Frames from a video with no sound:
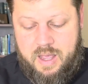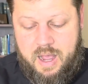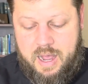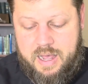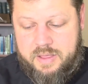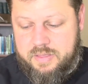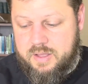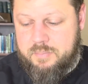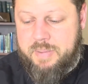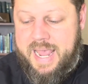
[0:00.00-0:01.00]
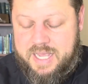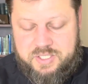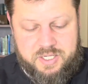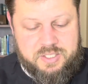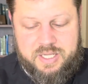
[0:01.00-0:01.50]
Uh, the
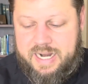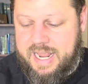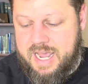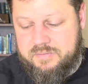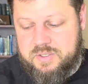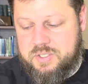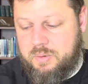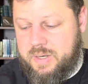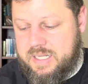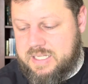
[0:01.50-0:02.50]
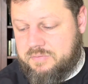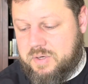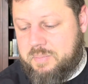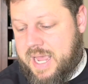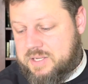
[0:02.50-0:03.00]
passage that I have, there's so many
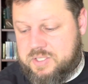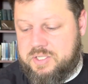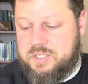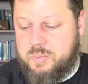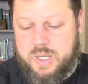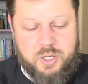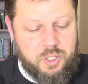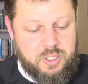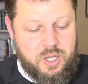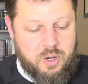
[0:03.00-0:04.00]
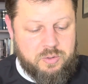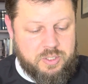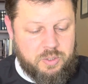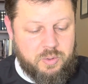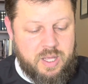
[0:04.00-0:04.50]
different passages we could go
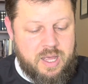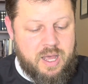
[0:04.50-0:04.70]
to,